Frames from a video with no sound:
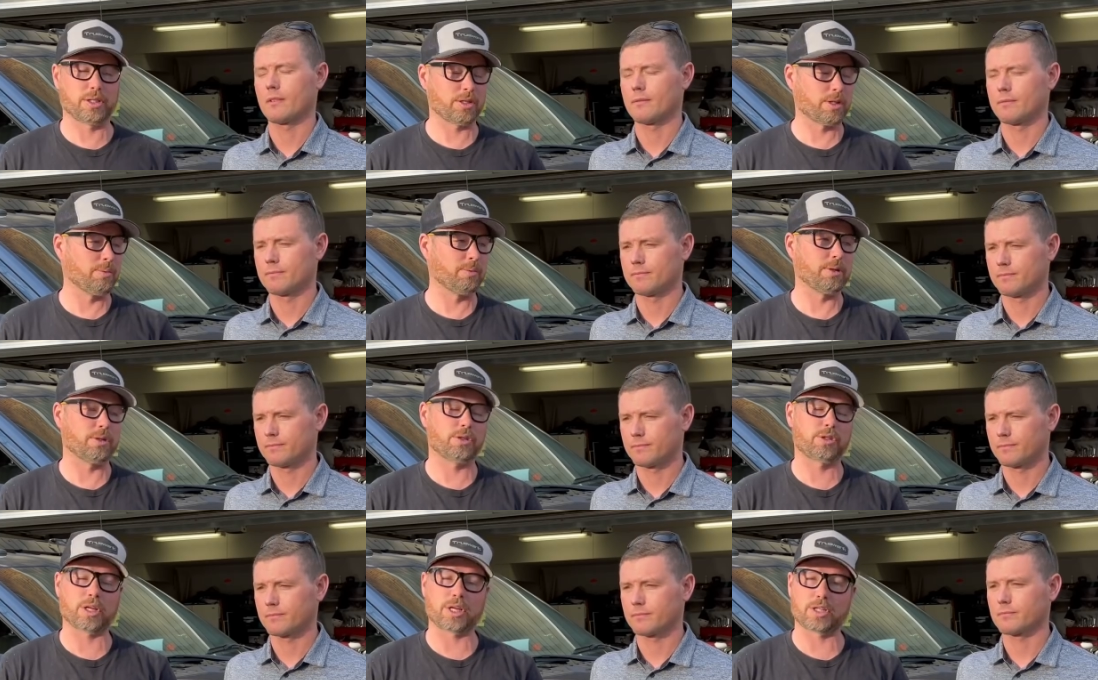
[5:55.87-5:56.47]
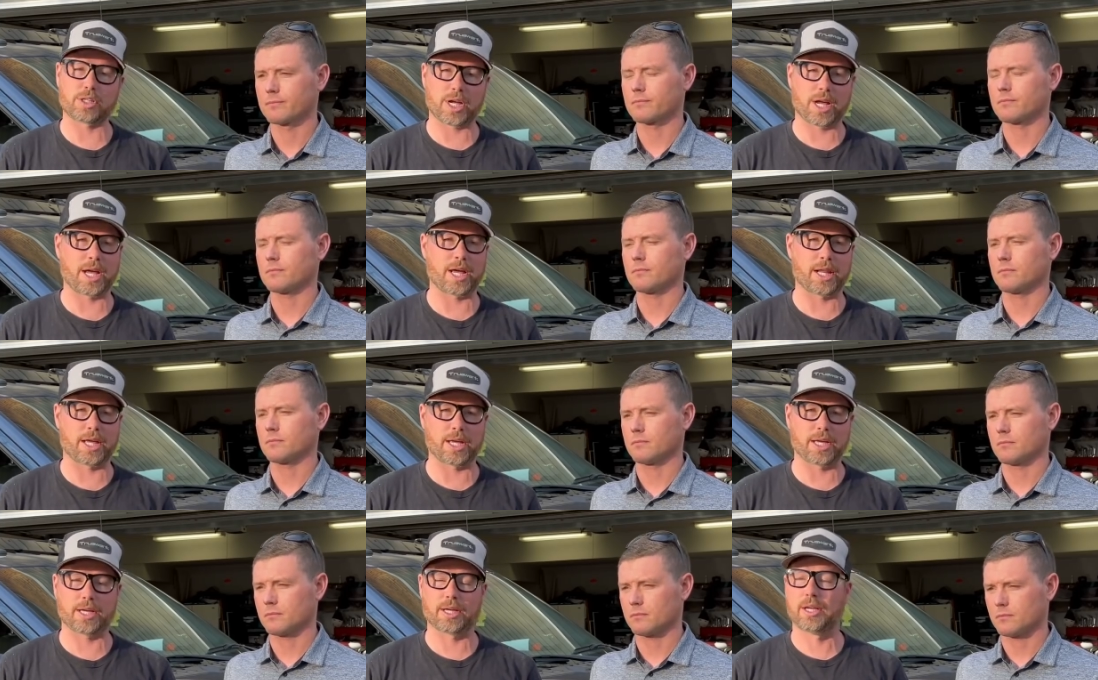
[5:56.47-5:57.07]
Speaker 1: going to be such a
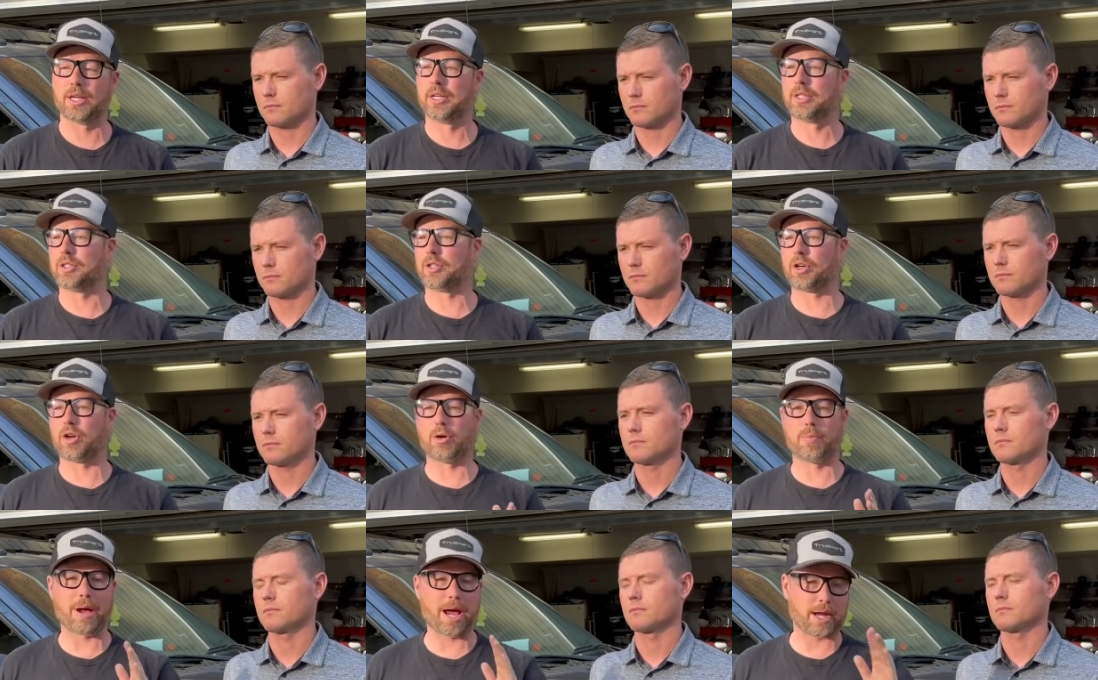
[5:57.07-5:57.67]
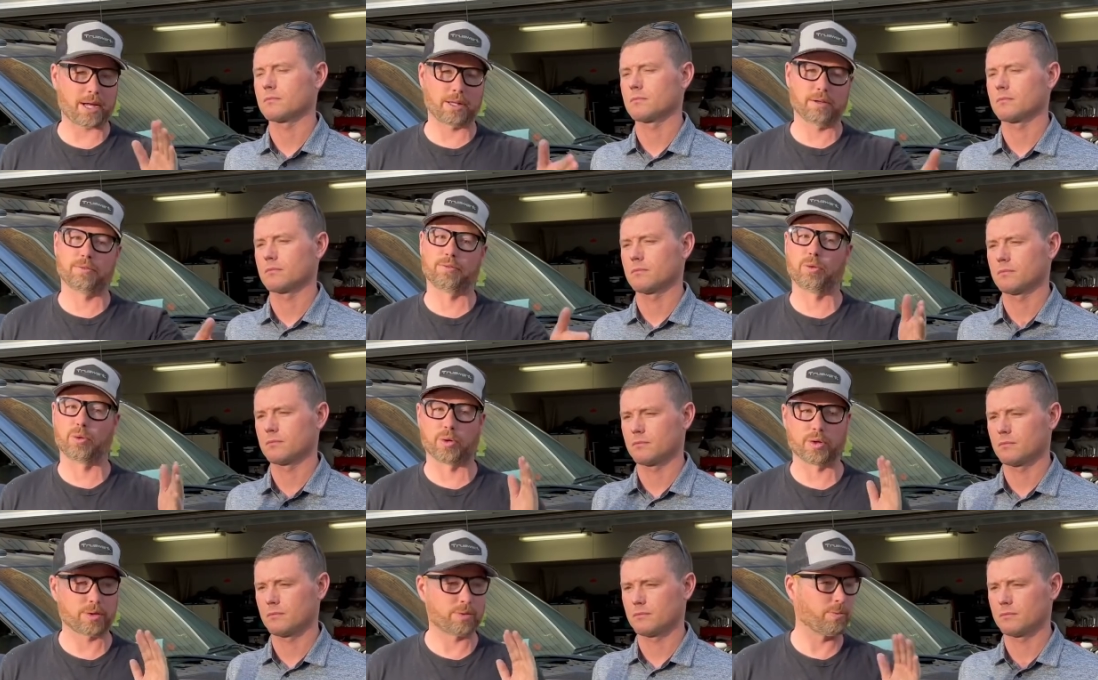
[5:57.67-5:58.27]
headache to go back and
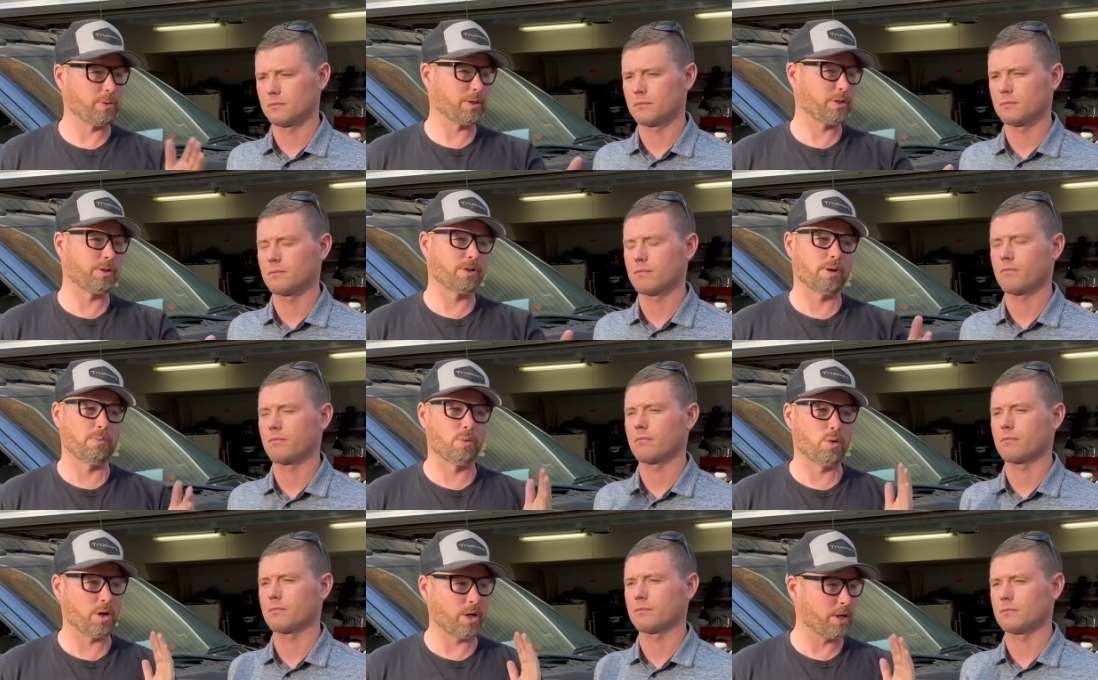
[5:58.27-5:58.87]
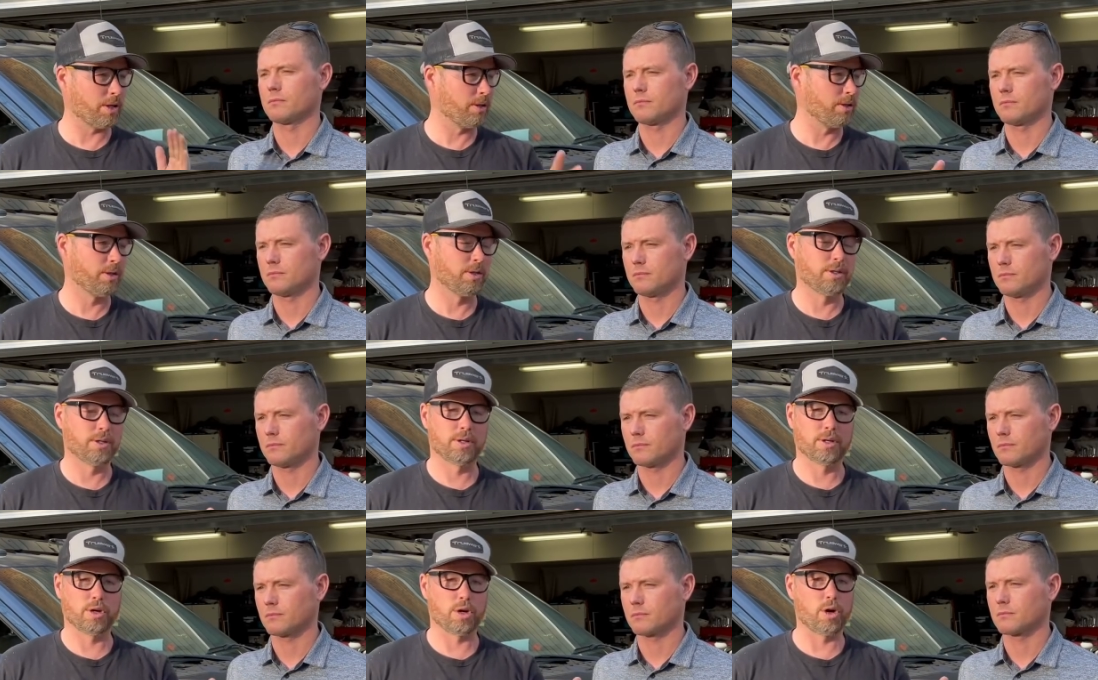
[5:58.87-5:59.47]
forth with someone
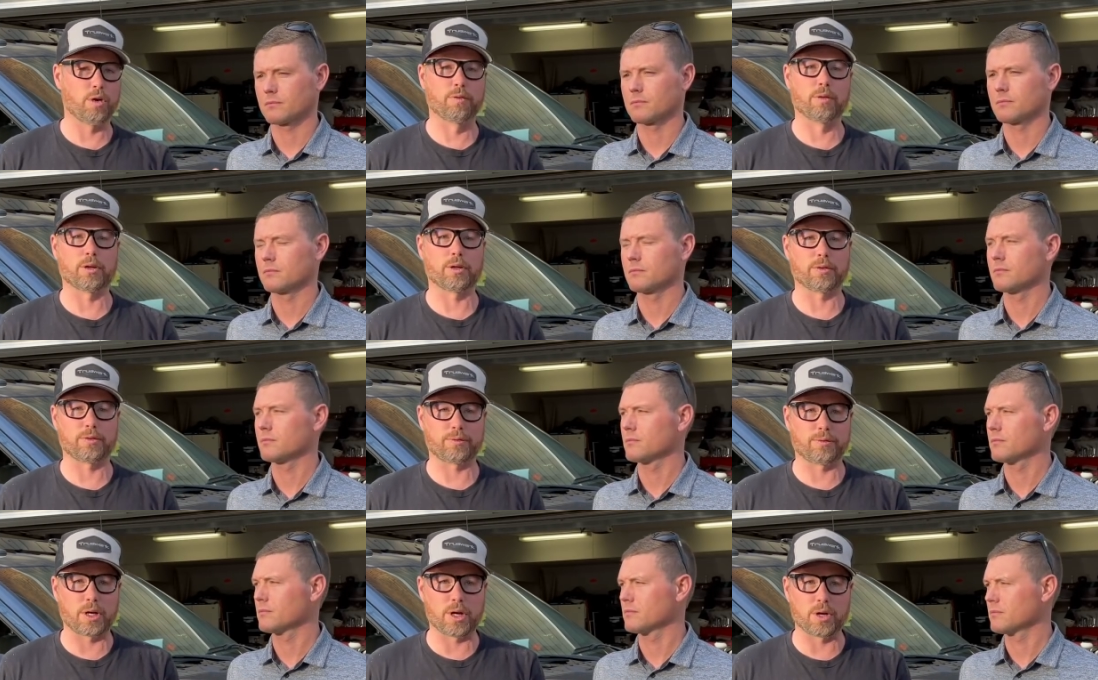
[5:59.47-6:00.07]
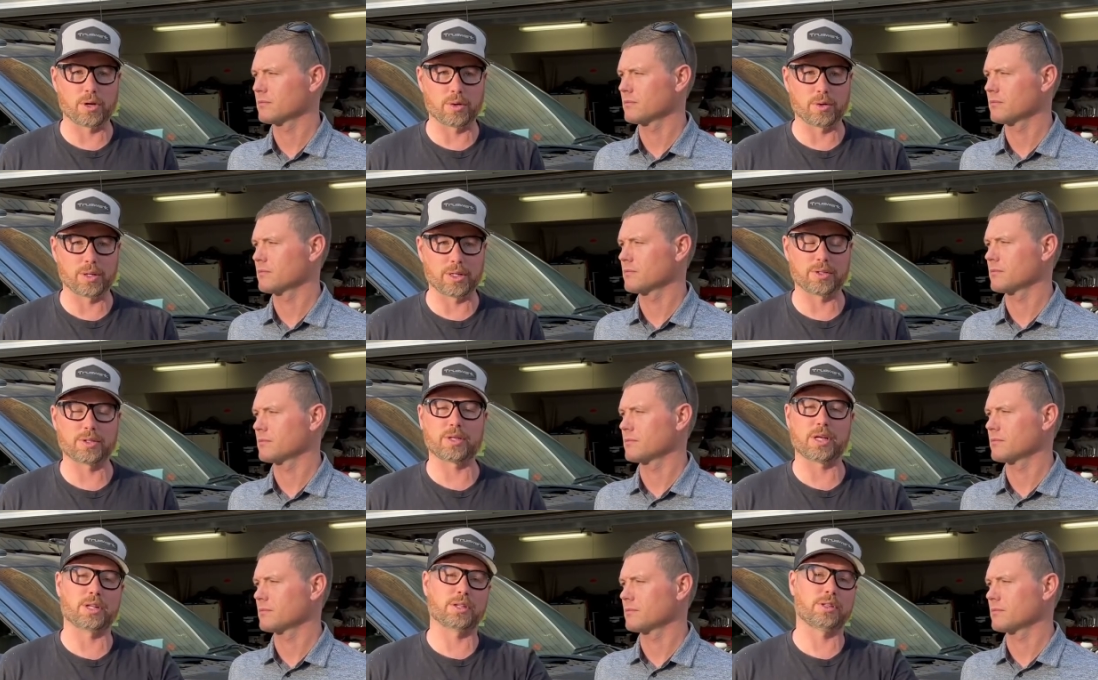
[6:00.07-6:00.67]
over a phone instead of